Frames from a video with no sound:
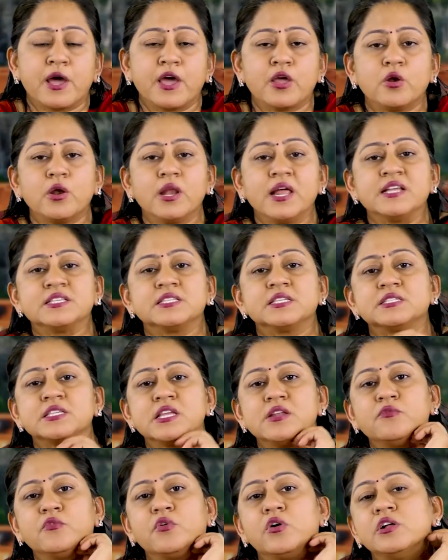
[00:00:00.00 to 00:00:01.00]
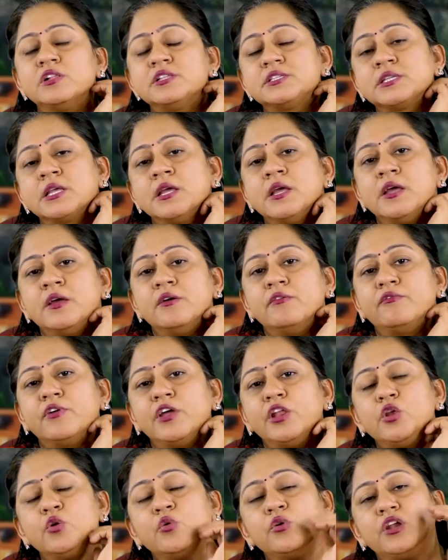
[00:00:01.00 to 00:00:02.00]
Pyrolysis involves
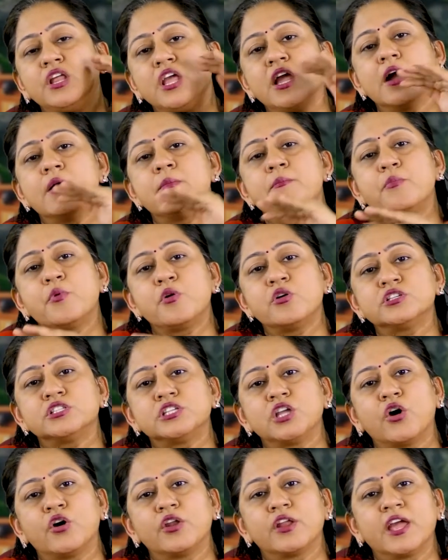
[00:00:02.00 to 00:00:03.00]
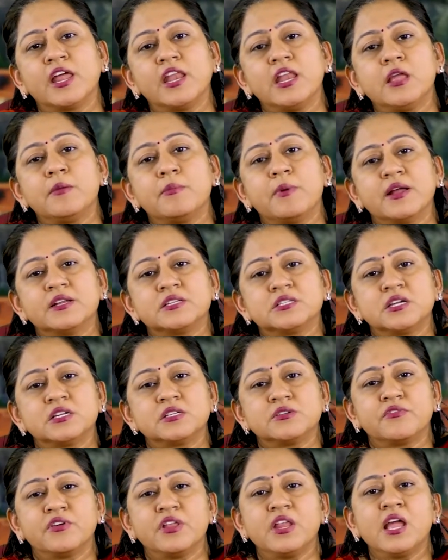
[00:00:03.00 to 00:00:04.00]
when you decompose the organic matter
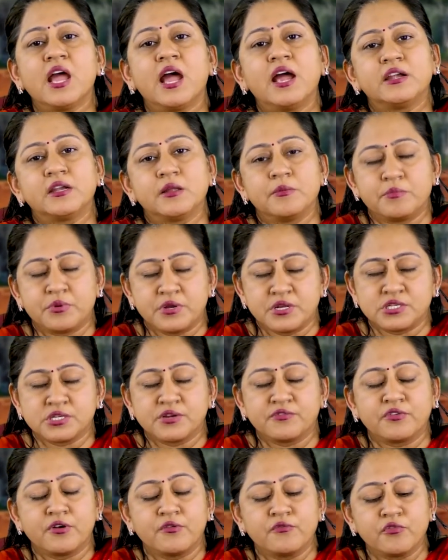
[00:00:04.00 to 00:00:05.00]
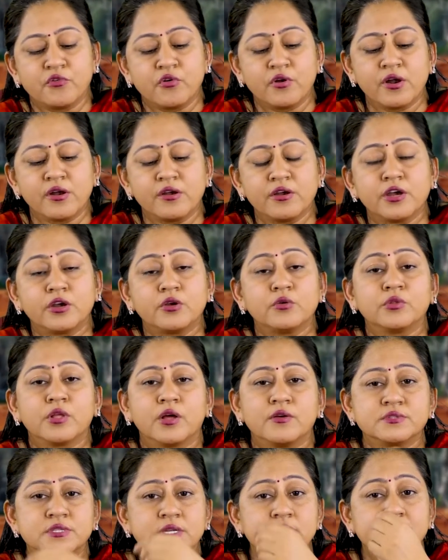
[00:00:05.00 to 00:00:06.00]
at a very high temperature from 400 to
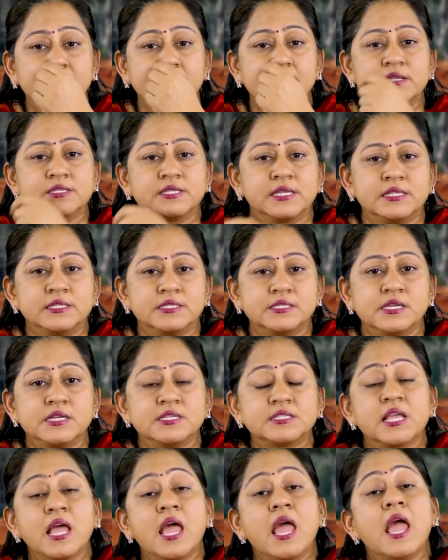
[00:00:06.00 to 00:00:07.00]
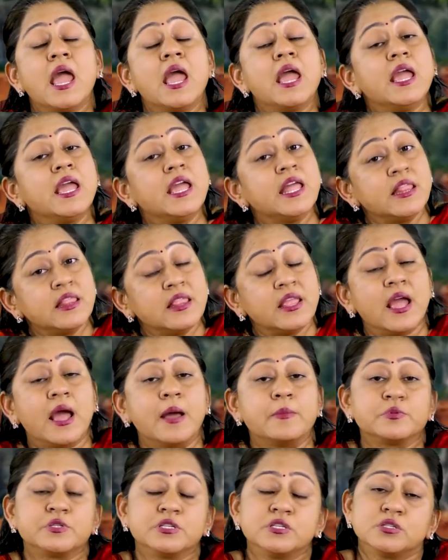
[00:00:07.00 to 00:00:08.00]
1000 degrees Celsius in the
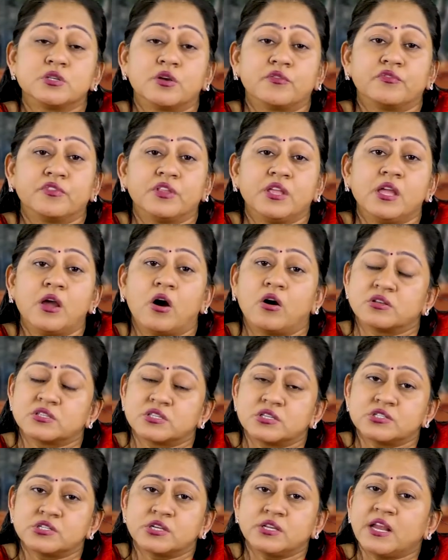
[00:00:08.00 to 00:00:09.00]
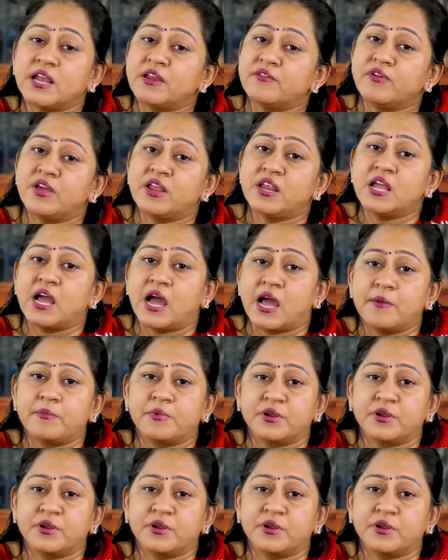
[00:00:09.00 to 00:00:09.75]
absence of the oxygen and very high